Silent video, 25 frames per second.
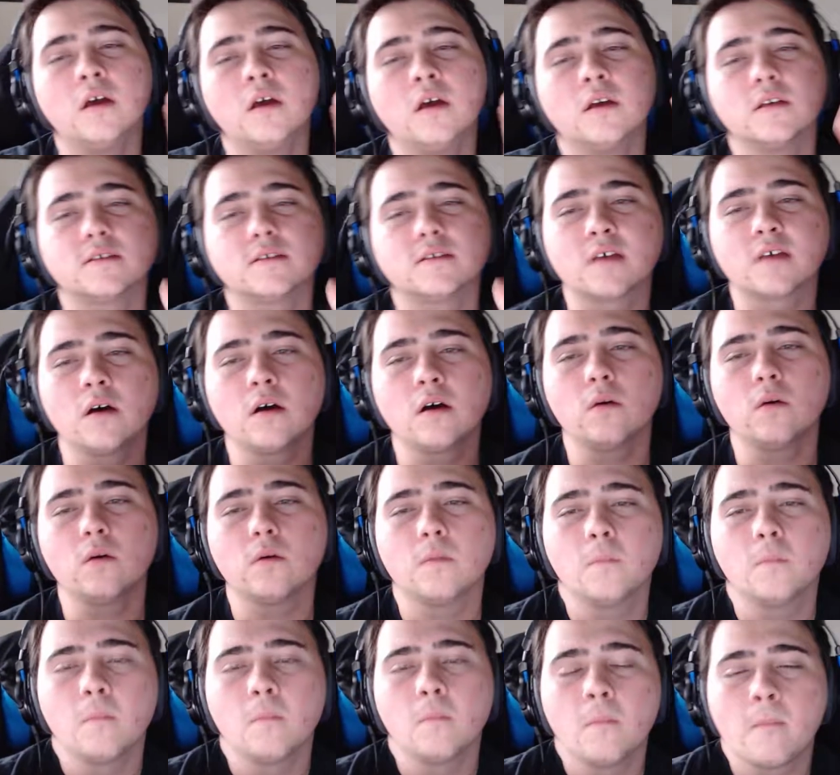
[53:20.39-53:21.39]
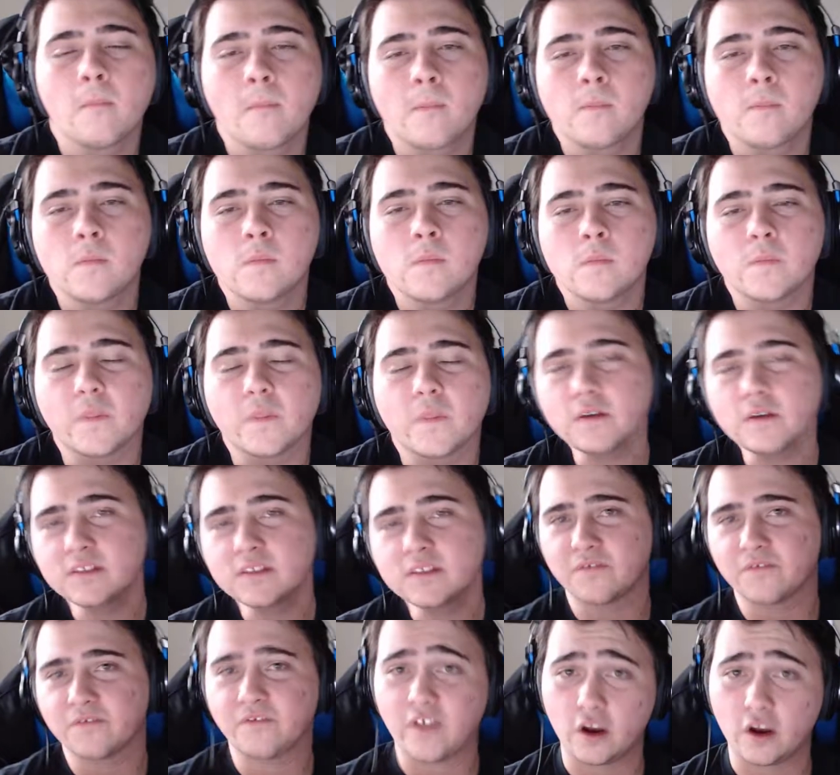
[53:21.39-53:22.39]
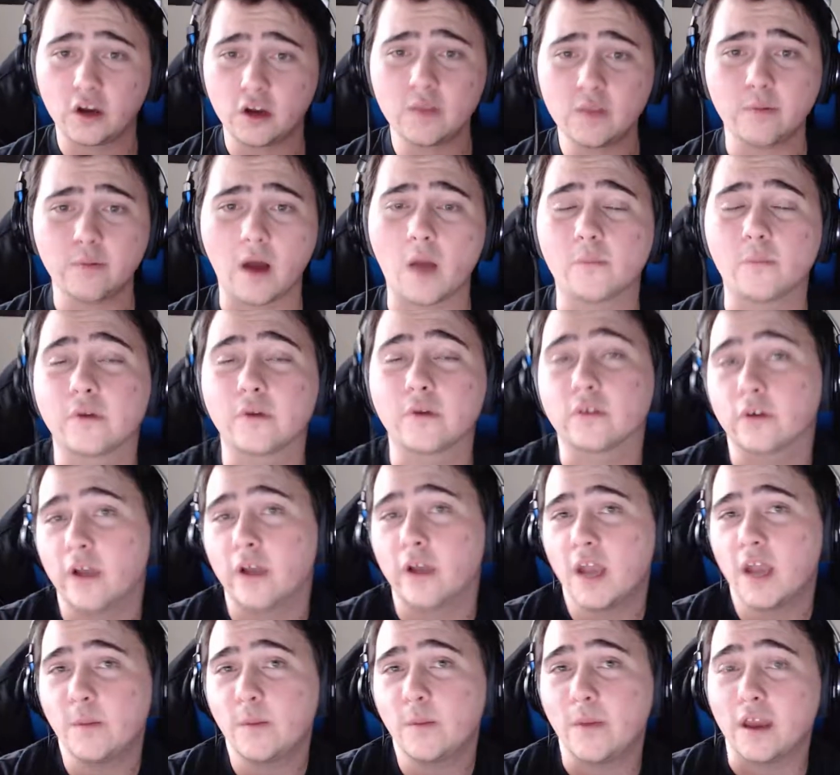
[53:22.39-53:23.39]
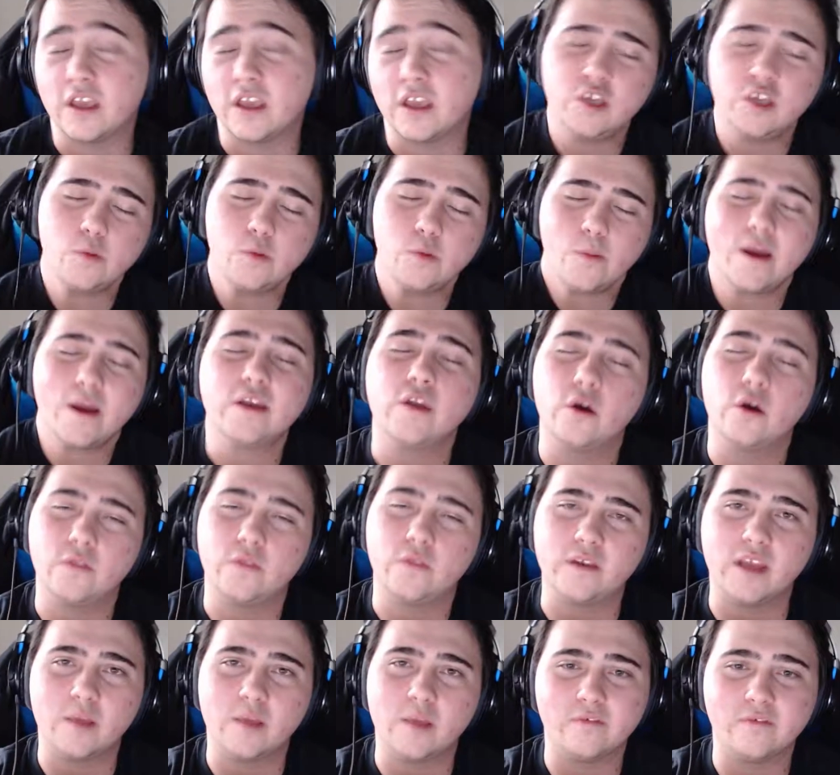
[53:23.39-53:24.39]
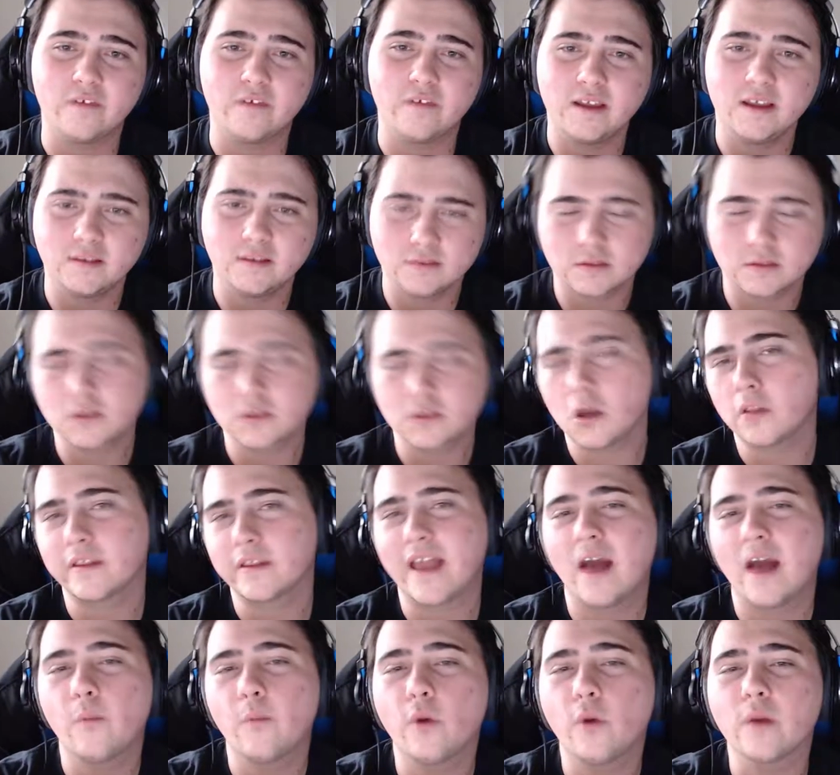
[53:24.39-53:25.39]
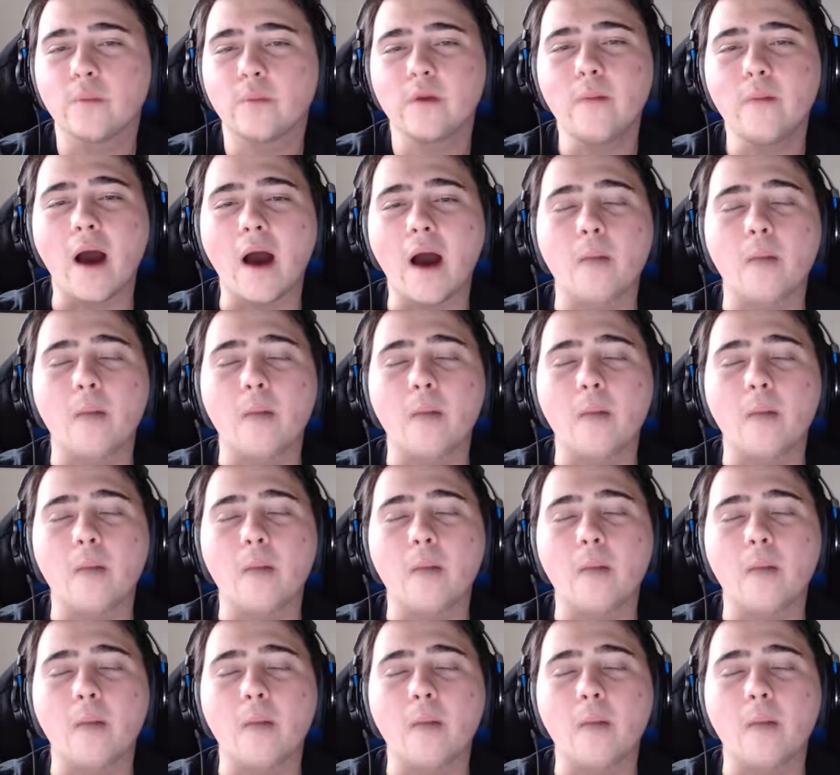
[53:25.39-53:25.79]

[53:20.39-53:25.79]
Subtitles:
So there is a very popular anime. You might know the name of it. It's called Cowboy Bebop.